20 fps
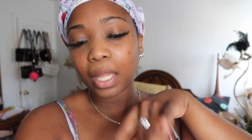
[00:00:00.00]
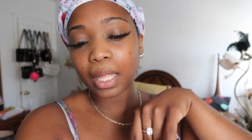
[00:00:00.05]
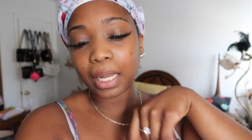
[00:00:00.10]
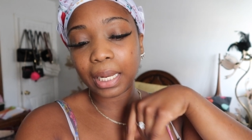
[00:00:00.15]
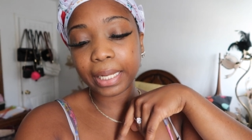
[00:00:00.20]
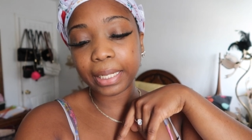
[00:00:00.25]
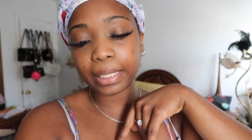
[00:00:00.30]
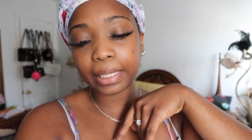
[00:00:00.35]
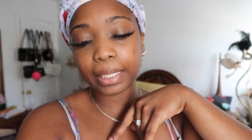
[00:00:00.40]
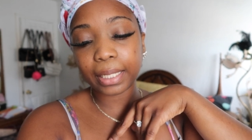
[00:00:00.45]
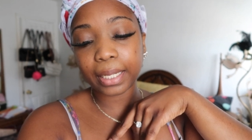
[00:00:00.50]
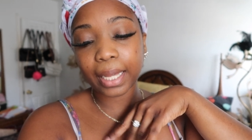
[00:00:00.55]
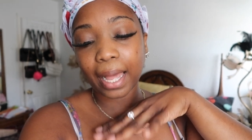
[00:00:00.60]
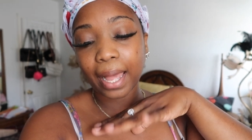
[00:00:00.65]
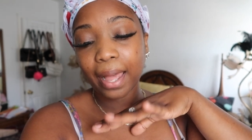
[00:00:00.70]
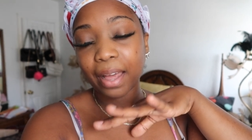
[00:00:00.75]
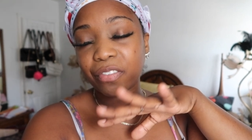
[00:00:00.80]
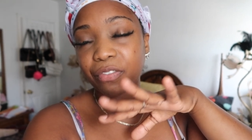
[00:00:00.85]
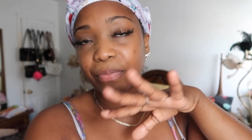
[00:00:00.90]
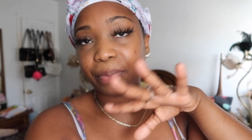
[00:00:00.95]
lately i
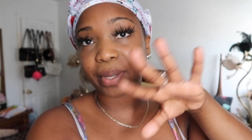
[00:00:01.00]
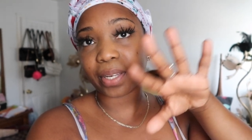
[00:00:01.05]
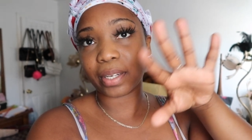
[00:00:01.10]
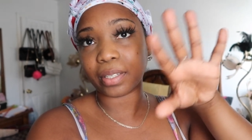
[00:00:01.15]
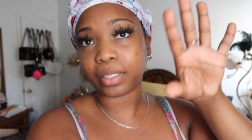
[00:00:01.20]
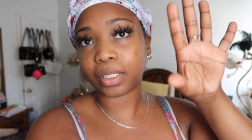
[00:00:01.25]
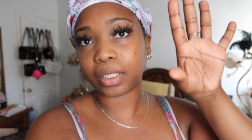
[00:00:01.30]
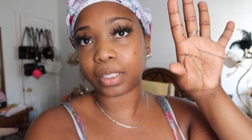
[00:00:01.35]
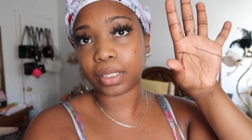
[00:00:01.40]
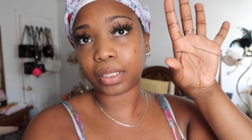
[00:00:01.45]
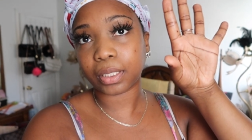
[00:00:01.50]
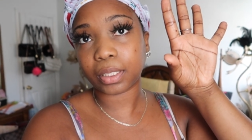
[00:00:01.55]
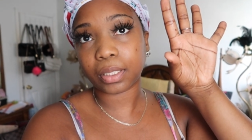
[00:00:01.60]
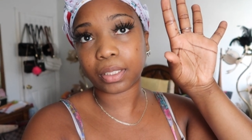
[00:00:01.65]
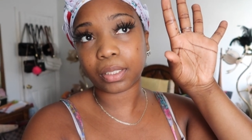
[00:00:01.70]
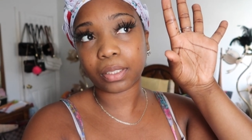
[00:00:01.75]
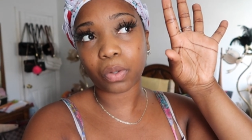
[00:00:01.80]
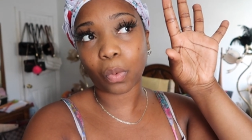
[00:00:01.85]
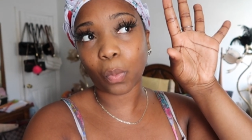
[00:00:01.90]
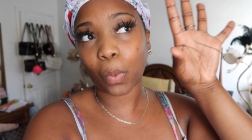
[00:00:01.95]
have been
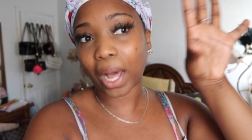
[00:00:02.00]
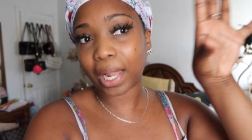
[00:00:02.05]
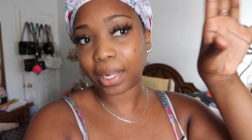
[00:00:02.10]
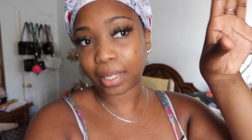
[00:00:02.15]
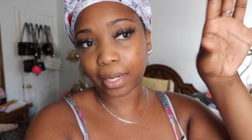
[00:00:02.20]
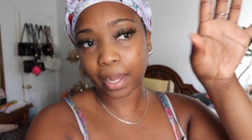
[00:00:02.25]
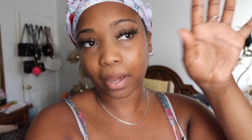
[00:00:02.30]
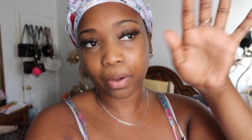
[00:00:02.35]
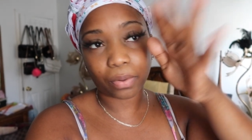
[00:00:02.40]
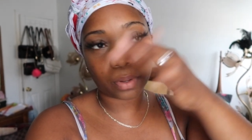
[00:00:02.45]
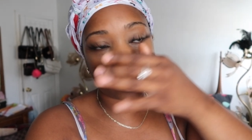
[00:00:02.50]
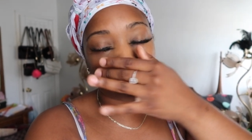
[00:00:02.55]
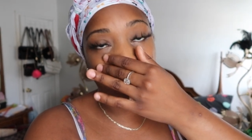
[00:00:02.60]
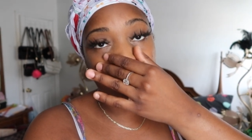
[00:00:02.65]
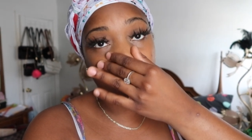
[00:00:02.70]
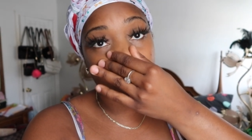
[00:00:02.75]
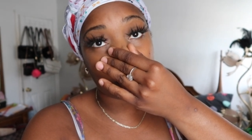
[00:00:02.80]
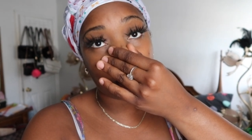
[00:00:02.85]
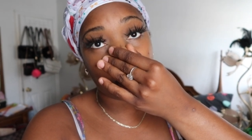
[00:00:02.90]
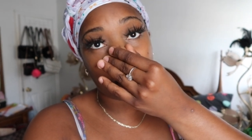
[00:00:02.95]
just wilding out
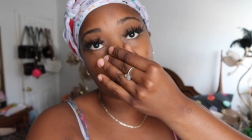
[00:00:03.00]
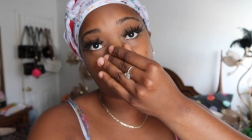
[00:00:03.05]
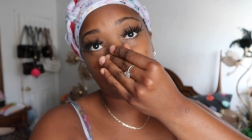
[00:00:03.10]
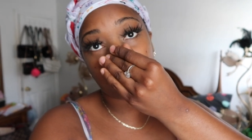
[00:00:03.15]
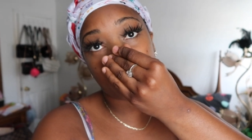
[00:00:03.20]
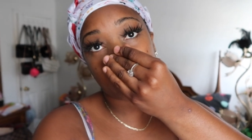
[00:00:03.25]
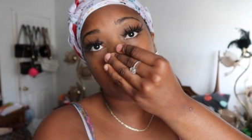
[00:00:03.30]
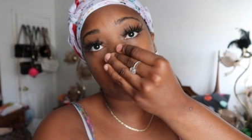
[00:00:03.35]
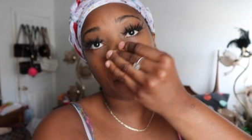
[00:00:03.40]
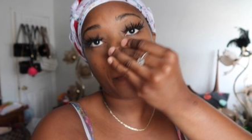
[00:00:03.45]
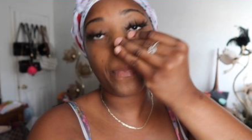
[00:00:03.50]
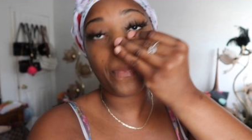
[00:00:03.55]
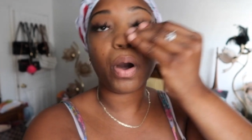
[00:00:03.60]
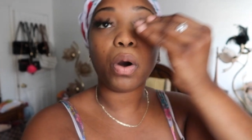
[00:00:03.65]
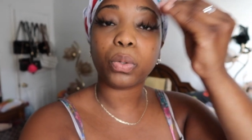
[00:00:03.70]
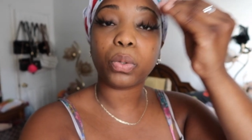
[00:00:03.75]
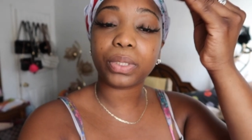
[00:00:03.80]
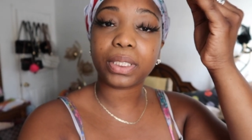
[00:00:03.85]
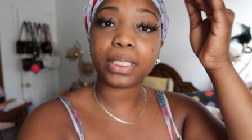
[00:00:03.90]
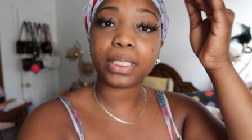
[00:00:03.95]
and i've been
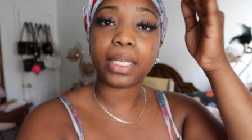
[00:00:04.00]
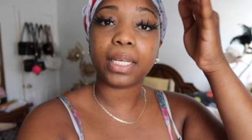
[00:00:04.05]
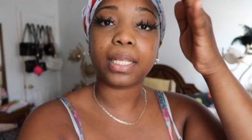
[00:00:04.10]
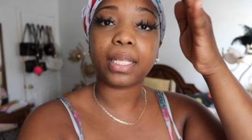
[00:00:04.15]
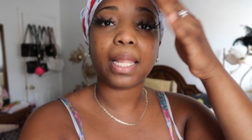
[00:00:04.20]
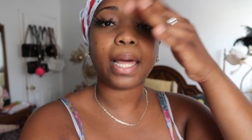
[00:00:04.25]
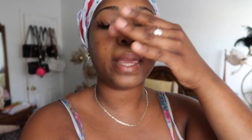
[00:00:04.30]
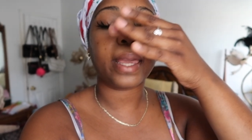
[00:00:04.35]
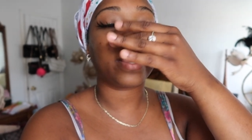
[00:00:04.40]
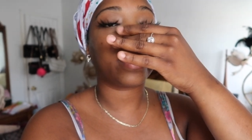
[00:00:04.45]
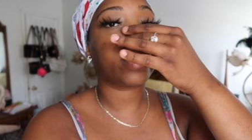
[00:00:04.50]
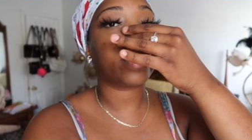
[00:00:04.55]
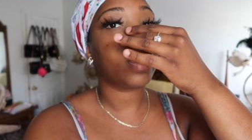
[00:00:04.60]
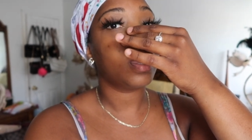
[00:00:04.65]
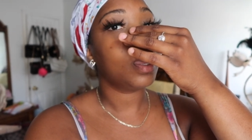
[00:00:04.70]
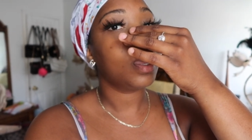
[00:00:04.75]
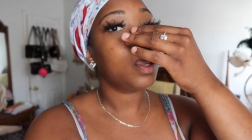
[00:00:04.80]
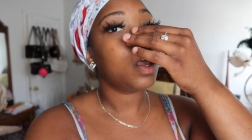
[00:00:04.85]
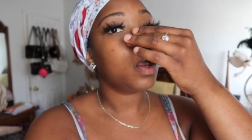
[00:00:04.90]
posting like